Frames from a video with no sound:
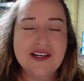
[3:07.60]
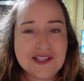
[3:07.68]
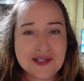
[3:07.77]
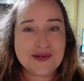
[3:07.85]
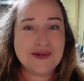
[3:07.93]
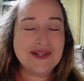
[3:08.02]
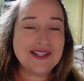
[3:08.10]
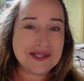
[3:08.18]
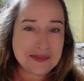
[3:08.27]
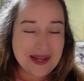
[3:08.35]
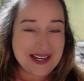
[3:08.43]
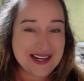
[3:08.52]
So
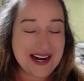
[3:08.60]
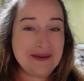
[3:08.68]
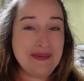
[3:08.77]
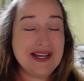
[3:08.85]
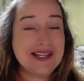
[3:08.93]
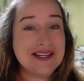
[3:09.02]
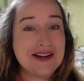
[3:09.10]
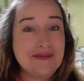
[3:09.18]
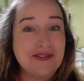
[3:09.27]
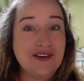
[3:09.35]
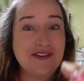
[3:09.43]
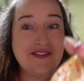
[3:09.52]
this pendant, I picked it up for